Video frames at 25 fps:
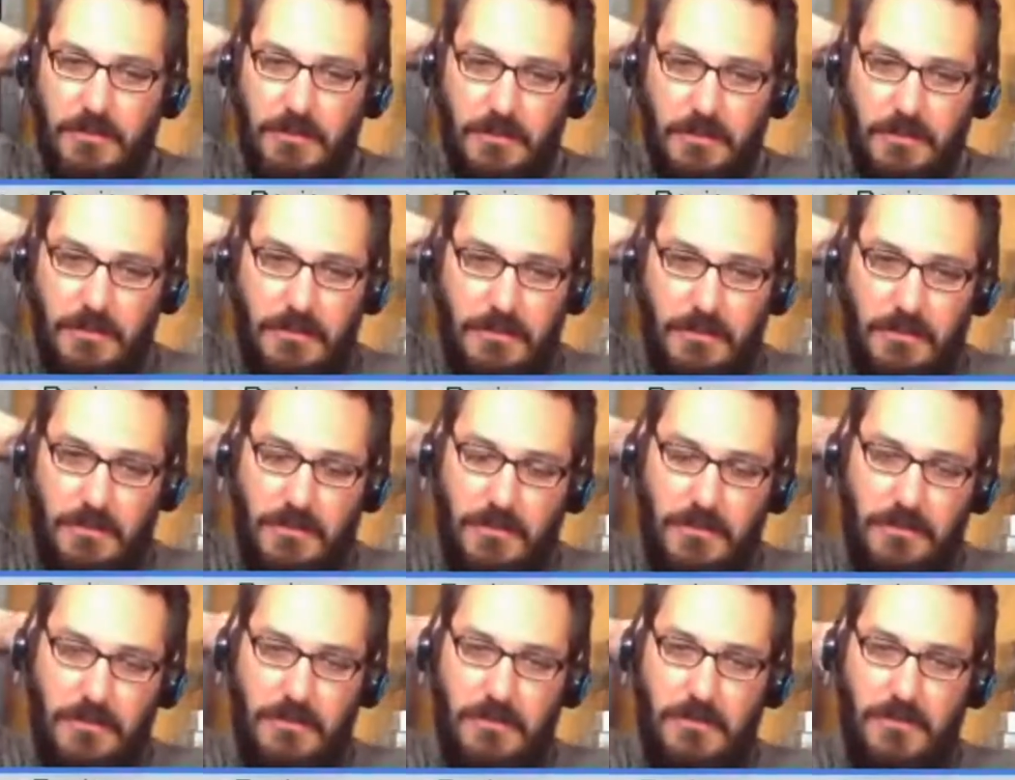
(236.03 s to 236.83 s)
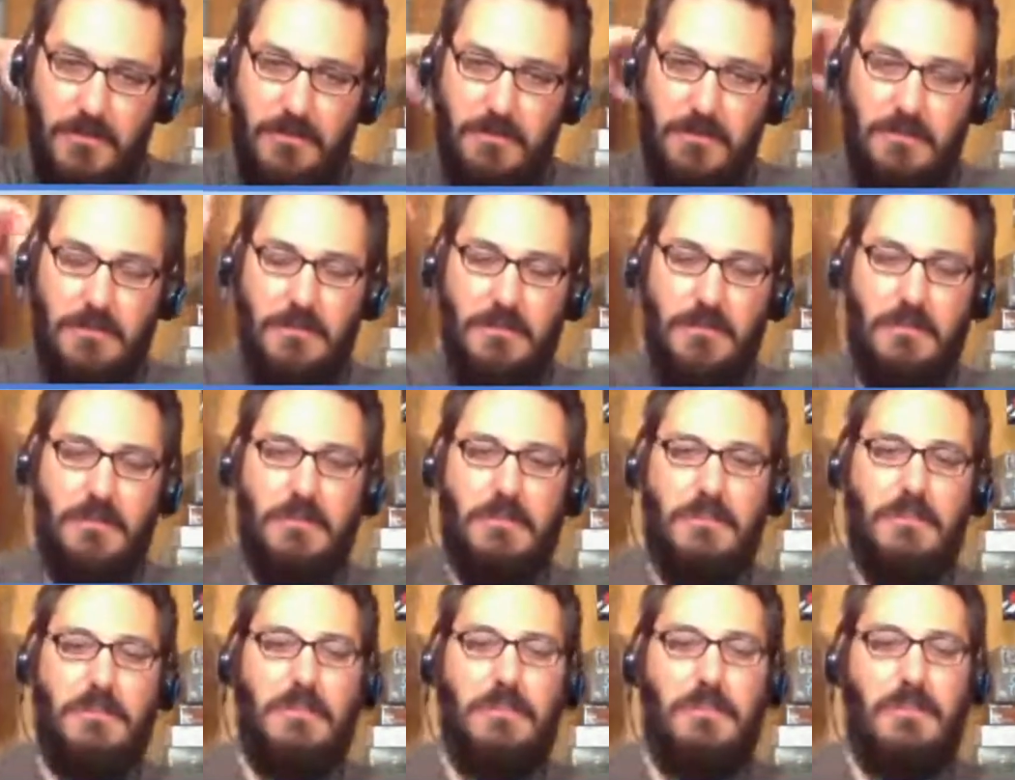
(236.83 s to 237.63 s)
Yeah, it was.
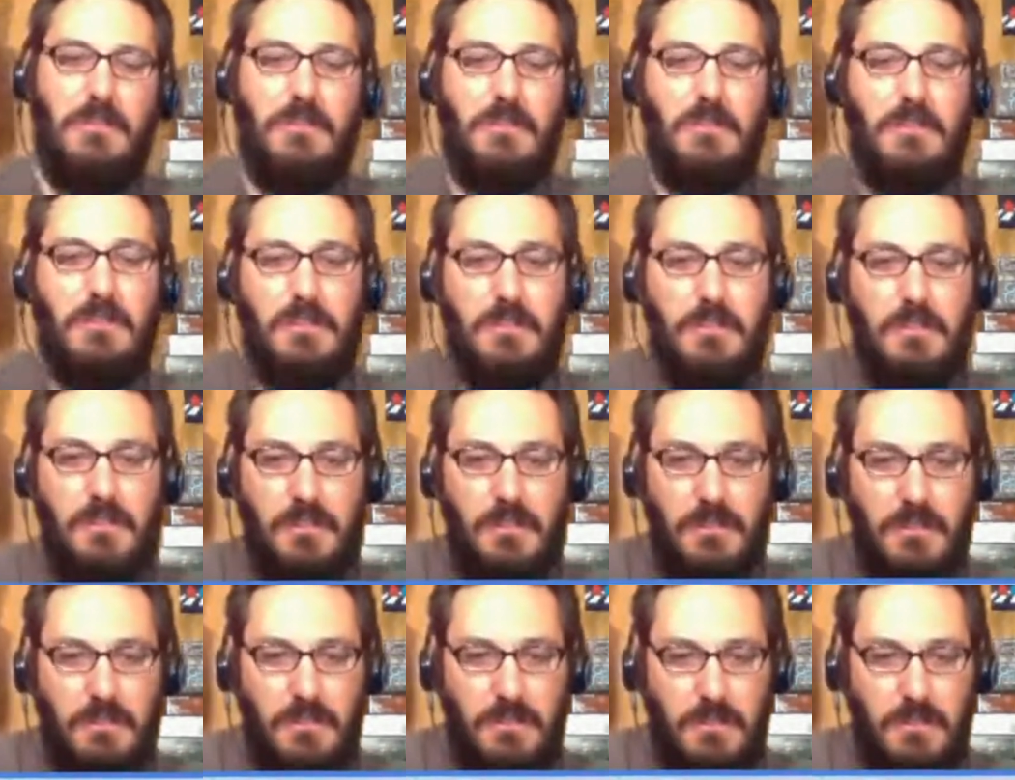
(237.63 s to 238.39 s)
I headed up to